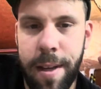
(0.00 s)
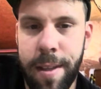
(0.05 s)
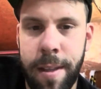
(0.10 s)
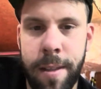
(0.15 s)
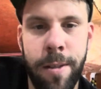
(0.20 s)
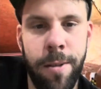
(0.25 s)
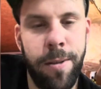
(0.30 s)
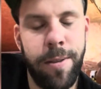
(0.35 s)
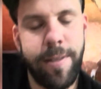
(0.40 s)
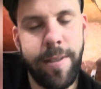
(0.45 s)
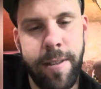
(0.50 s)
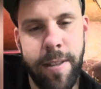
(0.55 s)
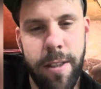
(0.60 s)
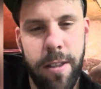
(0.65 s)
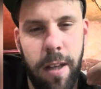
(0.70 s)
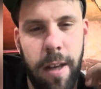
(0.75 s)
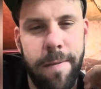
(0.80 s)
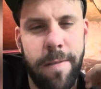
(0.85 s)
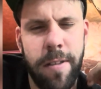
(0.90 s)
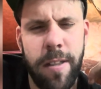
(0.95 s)
then the only thing
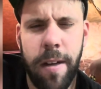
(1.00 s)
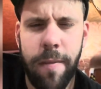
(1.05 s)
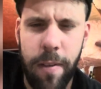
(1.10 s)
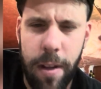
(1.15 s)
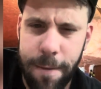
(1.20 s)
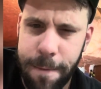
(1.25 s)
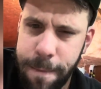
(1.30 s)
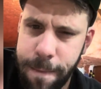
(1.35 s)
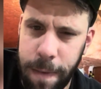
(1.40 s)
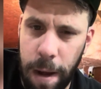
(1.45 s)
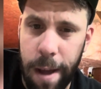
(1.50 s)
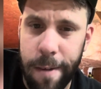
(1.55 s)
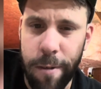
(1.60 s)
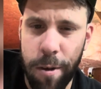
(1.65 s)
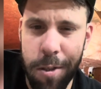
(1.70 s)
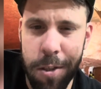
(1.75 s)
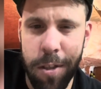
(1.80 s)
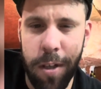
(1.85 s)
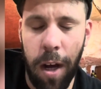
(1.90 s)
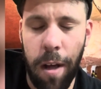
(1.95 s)
that's left is I've left
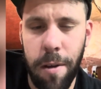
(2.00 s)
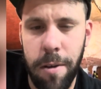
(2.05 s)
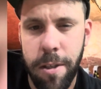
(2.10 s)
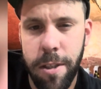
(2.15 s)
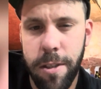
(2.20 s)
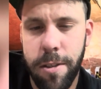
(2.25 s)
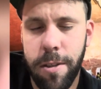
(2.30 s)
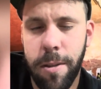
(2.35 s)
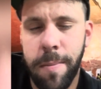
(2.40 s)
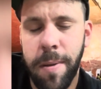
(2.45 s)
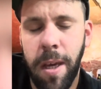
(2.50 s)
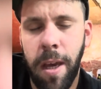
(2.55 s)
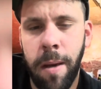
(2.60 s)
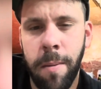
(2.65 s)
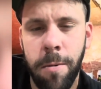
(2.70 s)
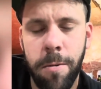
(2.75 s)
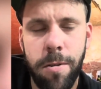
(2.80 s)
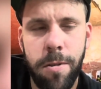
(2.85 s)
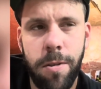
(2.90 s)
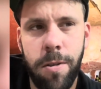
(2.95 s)
$500 to be
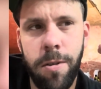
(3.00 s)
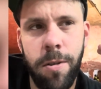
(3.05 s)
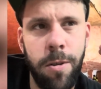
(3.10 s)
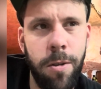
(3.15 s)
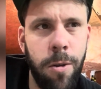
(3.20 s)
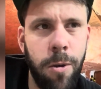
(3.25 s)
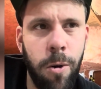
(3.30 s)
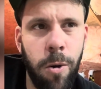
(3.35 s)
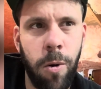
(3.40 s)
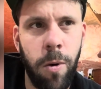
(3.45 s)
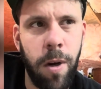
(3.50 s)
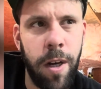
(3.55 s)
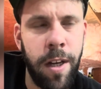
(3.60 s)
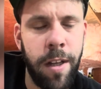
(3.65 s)
able to